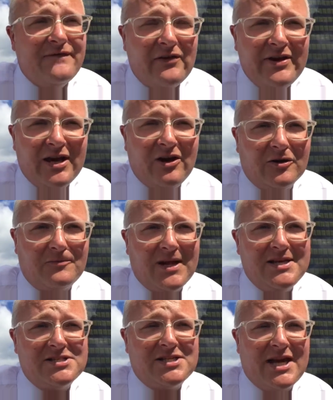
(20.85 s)
Very hard
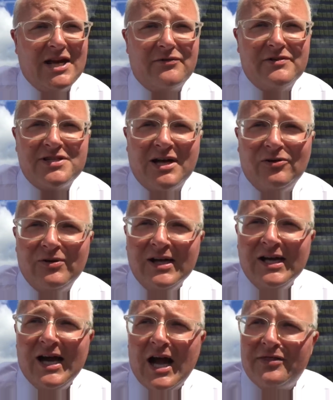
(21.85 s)
place to get a result.
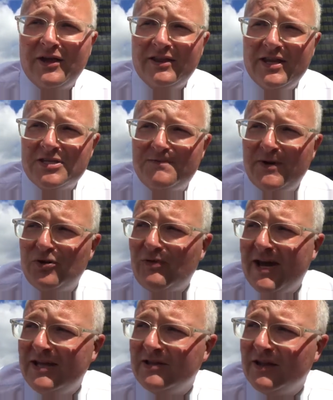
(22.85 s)
I think this bit of
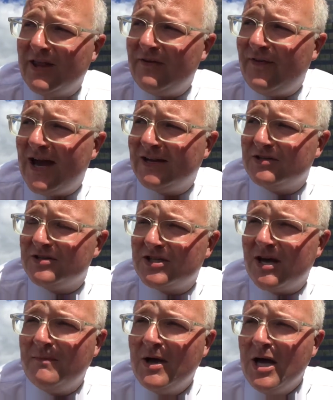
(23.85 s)
rain that they've had has
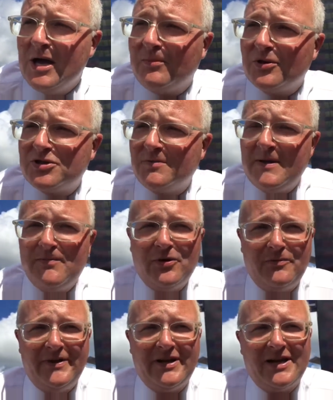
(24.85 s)
possibly put a
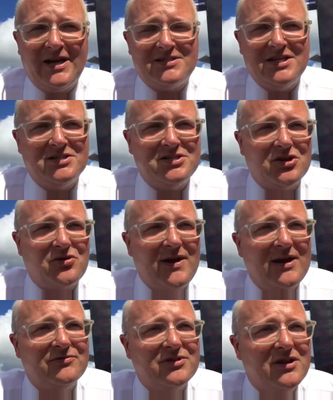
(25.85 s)
bit of cut into the
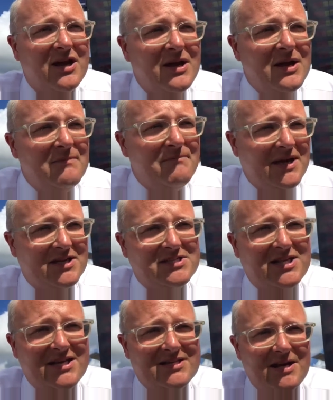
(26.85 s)
ground and mixed
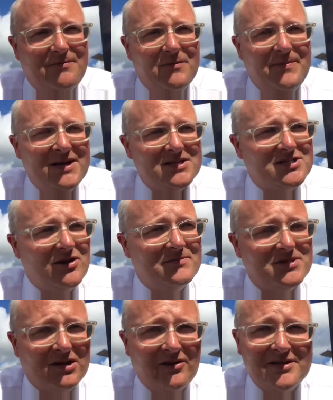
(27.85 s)
things up a bit, so I'm
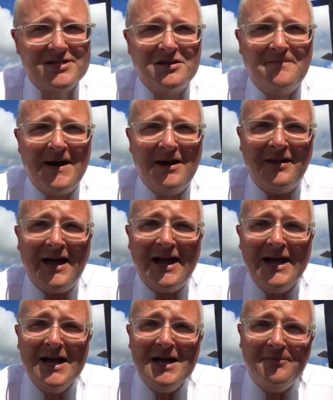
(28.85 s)
delighted about
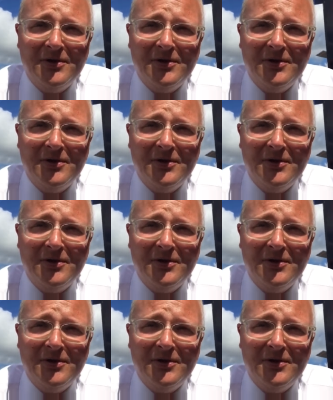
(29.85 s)
that.